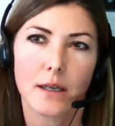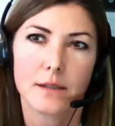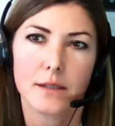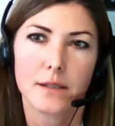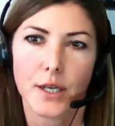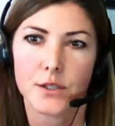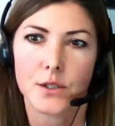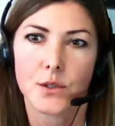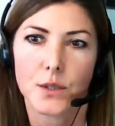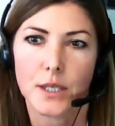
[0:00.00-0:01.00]

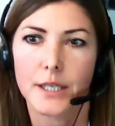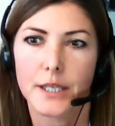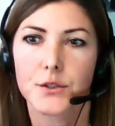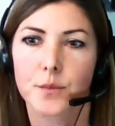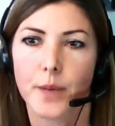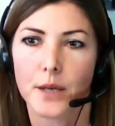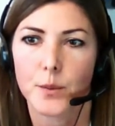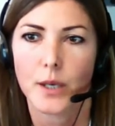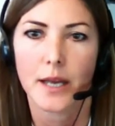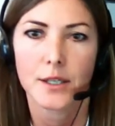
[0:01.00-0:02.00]
situation could lead to
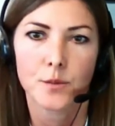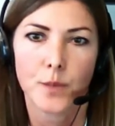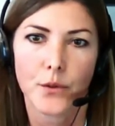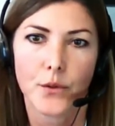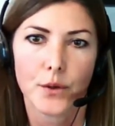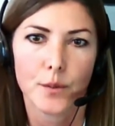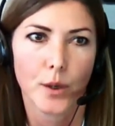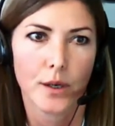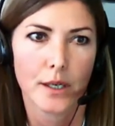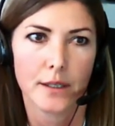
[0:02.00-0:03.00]
manipulation by third-party